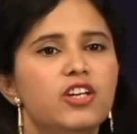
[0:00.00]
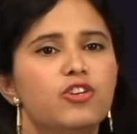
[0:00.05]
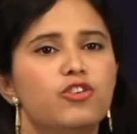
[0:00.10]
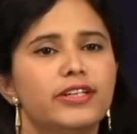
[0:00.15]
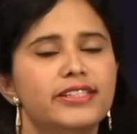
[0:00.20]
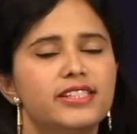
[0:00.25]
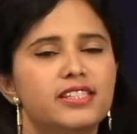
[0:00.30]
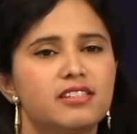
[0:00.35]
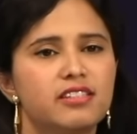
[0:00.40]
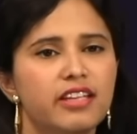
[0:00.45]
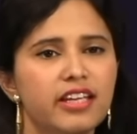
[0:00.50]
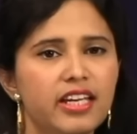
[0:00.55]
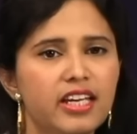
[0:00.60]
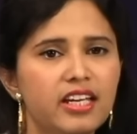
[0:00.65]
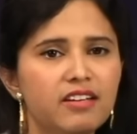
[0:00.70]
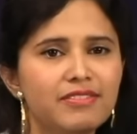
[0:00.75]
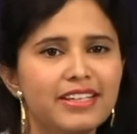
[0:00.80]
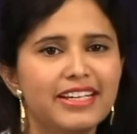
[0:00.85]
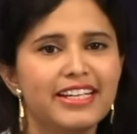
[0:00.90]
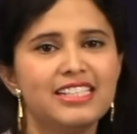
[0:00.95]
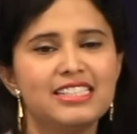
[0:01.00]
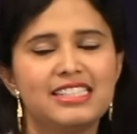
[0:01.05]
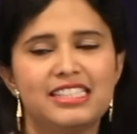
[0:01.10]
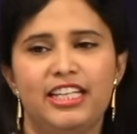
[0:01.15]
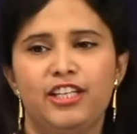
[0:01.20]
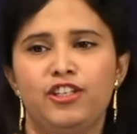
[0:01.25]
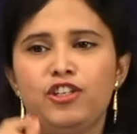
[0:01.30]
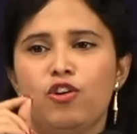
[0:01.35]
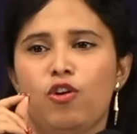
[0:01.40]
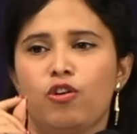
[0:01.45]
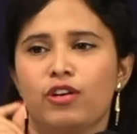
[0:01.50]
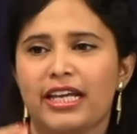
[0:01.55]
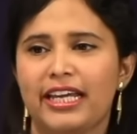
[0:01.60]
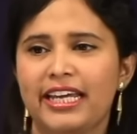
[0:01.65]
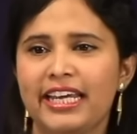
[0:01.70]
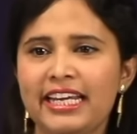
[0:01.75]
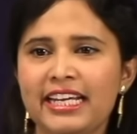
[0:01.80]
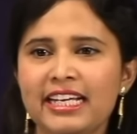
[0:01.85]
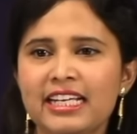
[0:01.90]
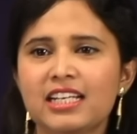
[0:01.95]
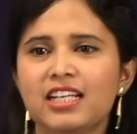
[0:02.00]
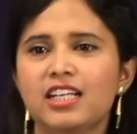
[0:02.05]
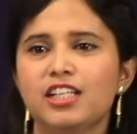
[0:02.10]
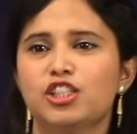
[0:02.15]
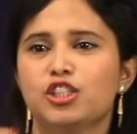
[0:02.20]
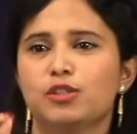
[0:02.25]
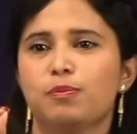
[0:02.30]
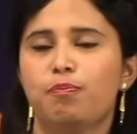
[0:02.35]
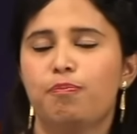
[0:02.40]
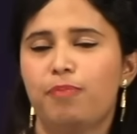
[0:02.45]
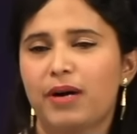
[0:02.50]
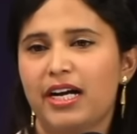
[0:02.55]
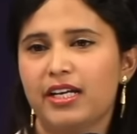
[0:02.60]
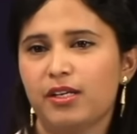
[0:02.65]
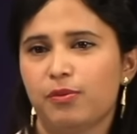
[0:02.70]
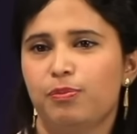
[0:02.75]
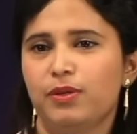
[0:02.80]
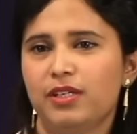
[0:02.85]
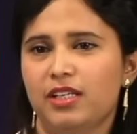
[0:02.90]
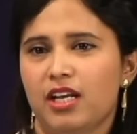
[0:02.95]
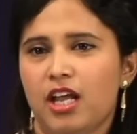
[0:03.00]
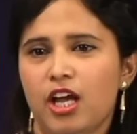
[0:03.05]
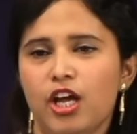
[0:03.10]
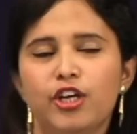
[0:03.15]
Receive is in your English Bible.